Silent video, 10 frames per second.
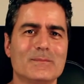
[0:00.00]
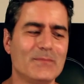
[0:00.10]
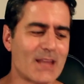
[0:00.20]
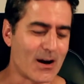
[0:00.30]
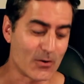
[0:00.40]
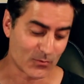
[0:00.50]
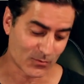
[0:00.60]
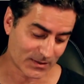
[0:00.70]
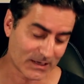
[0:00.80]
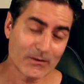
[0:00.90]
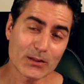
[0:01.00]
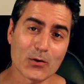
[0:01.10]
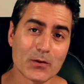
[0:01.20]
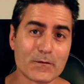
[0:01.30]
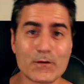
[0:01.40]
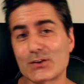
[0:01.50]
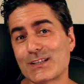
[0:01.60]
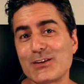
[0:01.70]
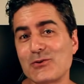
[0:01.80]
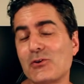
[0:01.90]
Now, even though the first
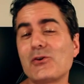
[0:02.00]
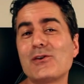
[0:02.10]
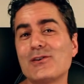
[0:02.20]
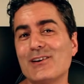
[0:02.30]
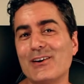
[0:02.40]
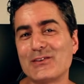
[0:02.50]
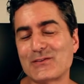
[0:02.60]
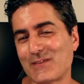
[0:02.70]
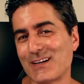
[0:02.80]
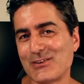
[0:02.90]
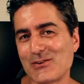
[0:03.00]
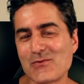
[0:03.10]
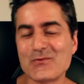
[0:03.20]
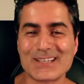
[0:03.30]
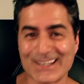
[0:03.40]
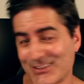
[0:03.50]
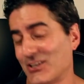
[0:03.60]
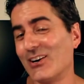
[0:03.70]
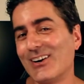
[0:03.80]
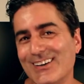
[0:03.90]
thing you heard on this video was a
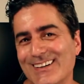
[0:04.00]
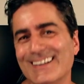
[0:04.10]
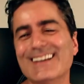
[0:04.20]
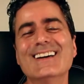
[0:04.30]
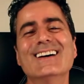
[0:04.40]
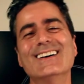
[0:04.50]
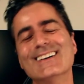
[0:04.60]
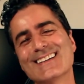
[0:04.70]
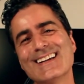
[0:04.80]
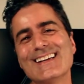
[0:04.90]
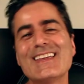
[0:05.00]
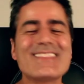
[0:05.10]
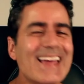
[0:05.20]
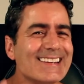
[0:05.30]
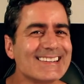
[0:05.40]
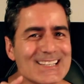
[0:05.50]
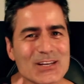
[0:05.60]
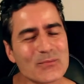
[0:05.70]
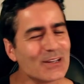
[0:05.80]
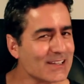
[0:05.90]
guitar, okay, that
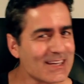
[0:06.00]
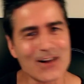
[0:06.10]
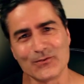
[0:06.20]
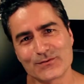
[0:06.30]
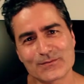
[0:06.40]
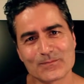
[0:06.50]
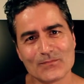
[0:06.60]
doesn't really count